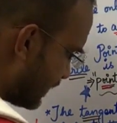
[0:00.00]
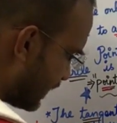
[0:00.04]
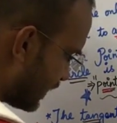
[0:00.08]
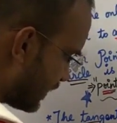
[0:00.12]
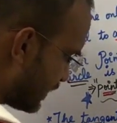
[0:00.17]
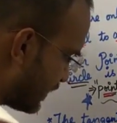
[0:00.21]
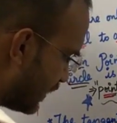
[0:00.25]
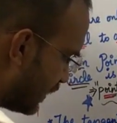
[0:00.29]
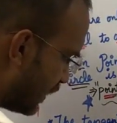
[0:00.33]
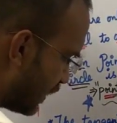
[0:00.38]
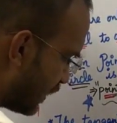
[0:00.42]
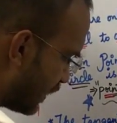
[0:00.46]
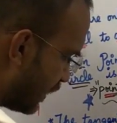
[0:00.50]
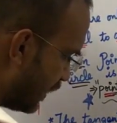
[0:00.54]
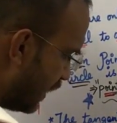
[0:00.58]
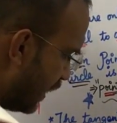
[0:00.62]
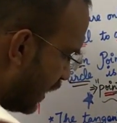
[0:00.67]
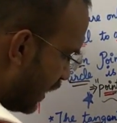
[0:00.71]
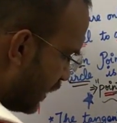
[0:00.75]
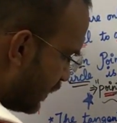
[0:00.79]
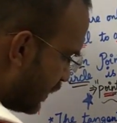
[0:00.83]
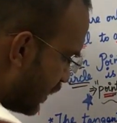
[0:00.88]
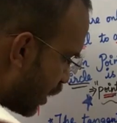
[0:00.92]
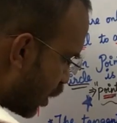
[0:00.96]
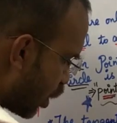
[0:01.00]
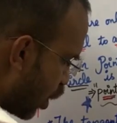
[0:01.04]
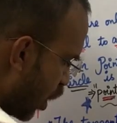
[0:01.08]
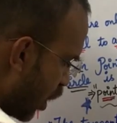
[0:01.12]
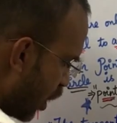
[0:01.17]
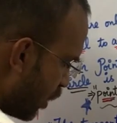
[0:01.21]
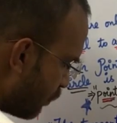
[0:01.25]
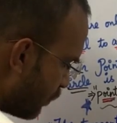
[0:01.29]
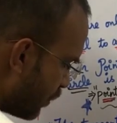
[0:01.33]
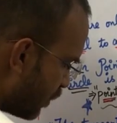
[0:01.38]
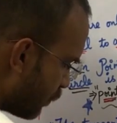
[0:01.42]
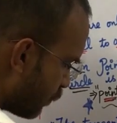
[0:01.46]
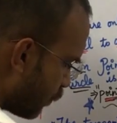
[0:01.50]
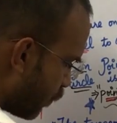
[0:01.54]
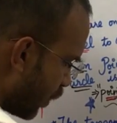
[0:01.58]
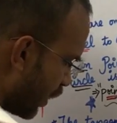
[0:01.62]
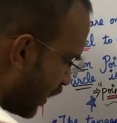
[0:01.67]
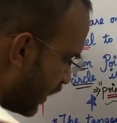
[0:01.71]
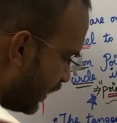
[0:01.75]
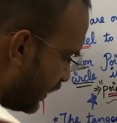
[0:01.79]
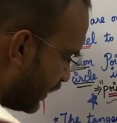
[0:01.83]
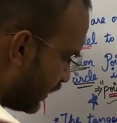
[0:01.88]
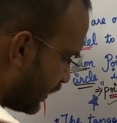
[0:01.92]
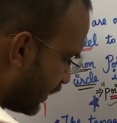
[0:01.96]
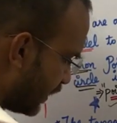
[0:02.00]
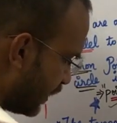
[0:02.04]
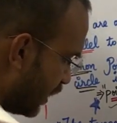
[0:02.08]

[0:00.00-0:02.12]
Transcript: a circle. The common point